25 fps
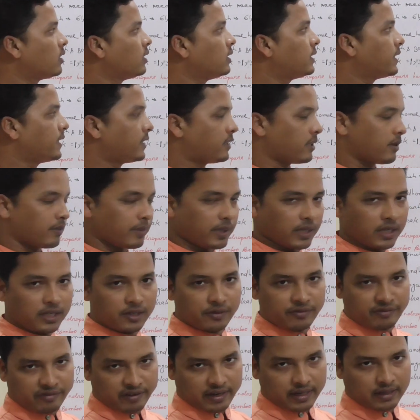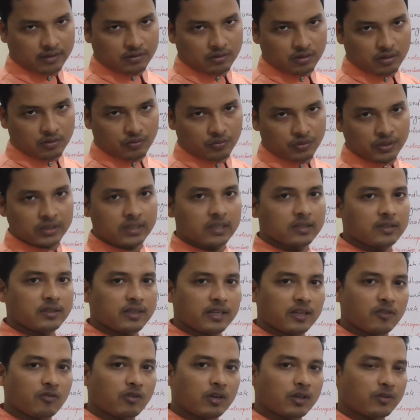Determinant factor which is
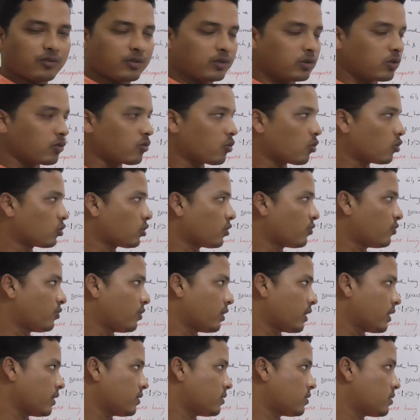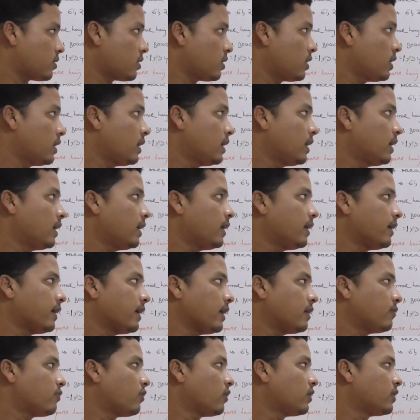required for the growth of forest.
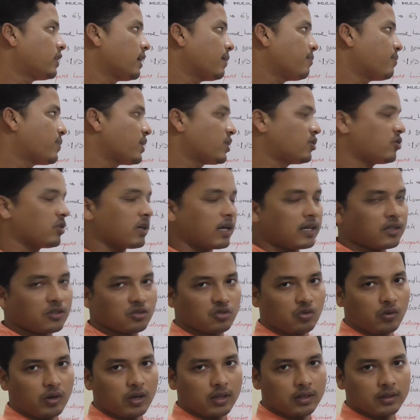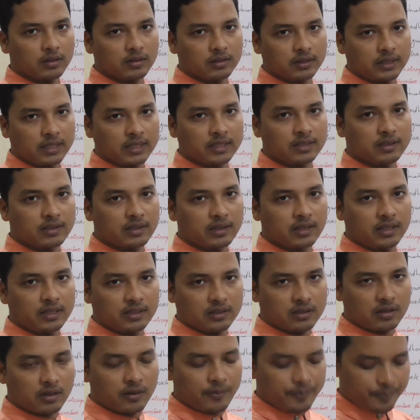Rainfall, temperature and soil. These three
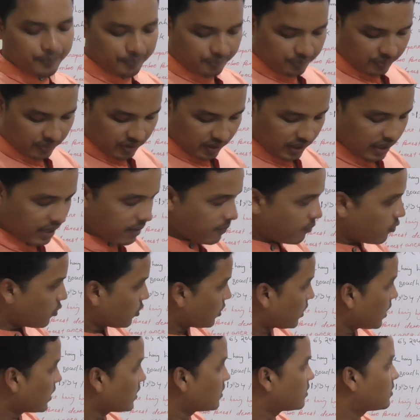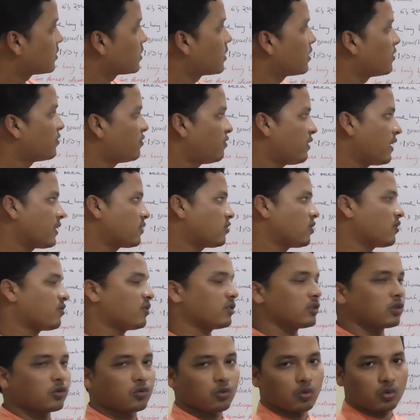is the important factor
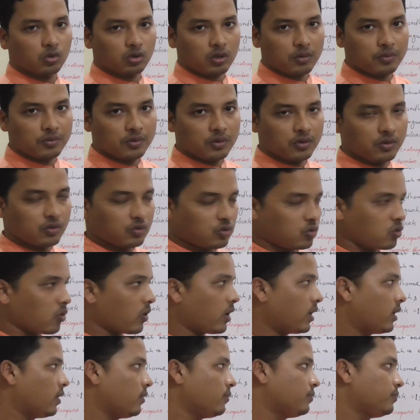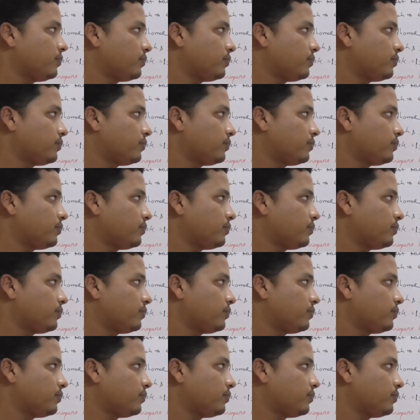for the growth of soil.